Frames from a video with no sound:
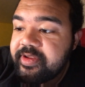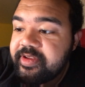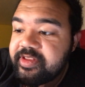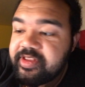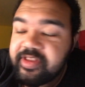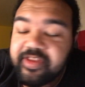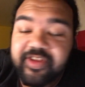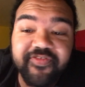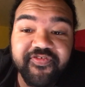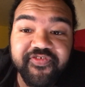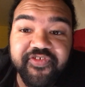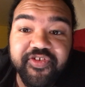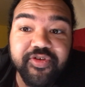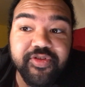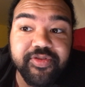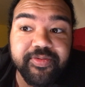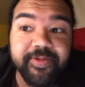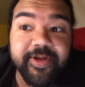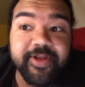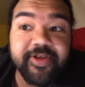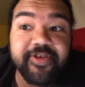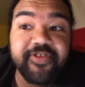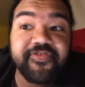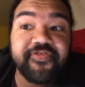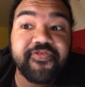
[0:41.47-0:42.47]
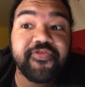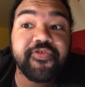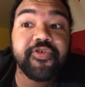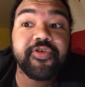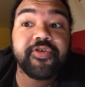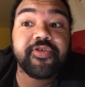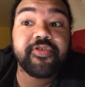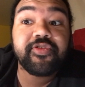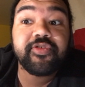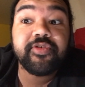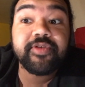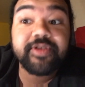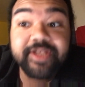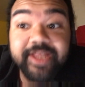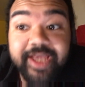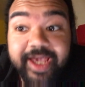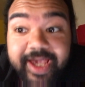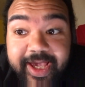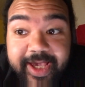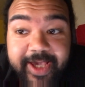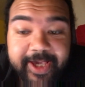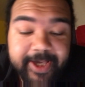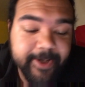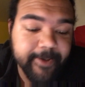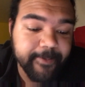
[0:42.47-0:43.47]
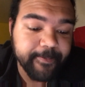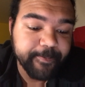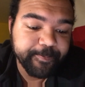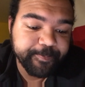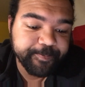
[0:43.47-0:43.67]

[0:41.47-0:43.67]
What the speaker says: the first video for today